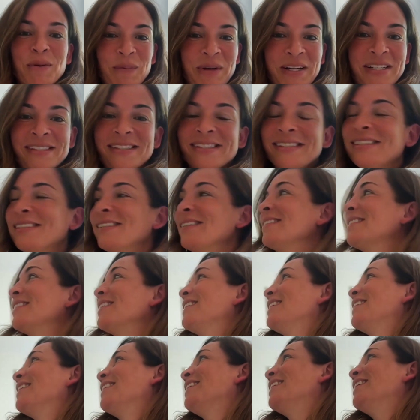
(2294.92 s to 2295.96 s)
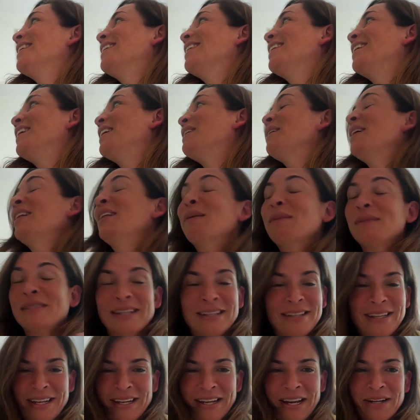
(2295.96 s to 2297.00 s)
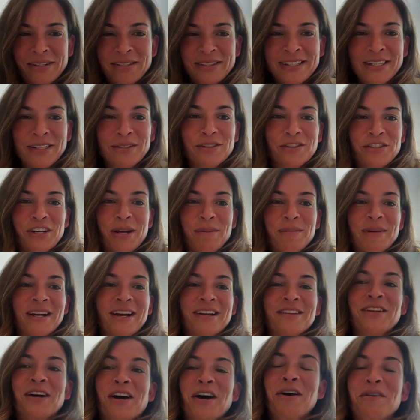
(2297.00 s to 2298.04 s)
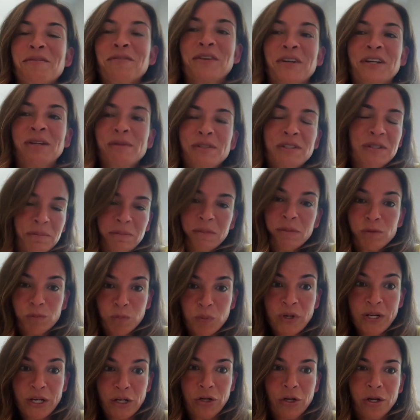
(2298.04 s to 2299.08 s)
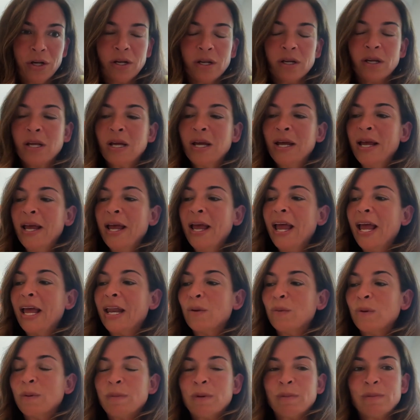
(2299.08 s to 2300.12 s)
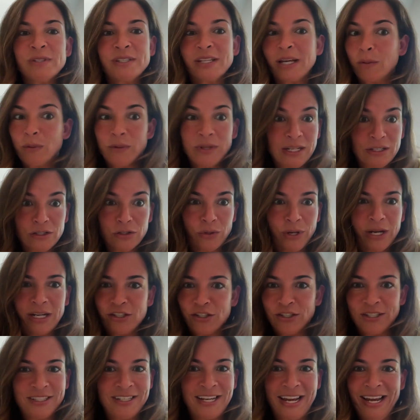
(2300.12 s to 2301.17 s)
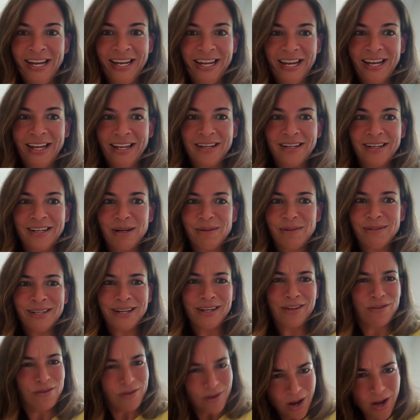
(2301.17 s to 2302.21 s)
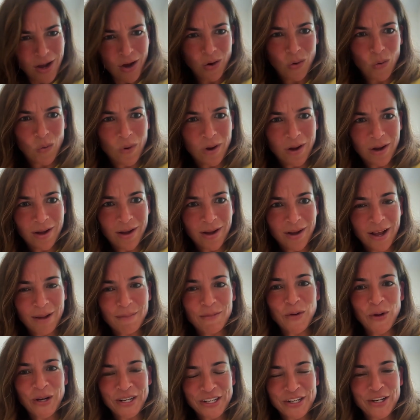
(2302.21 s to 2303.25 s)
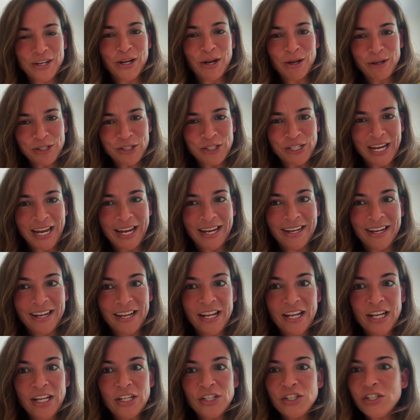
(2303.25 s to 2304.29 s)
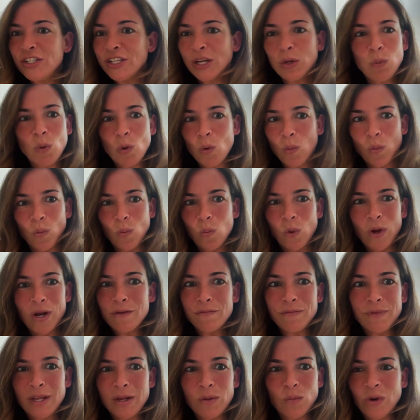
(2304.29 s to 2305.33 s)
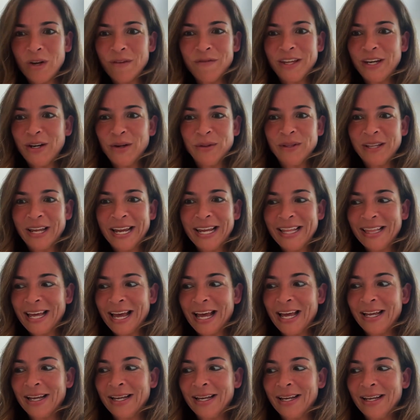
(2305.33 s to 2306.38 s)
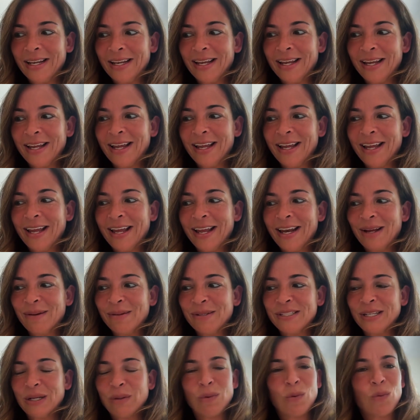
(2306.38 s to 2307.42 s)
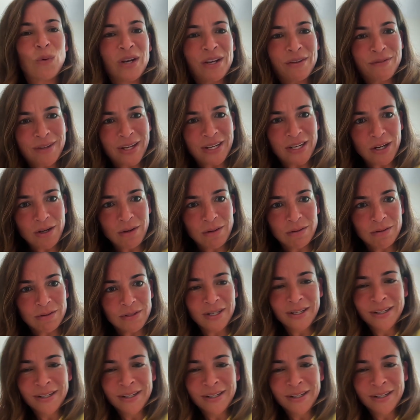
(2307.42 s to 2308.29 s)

once, I think it was like the in-house legal job. I got the offer and it was pretty good. And a woman was like, well, that's great. Just take it. And I was like, no, I'm going to negotiate. She's like, well, what if they don't like that? And I was like, well, what if they don't?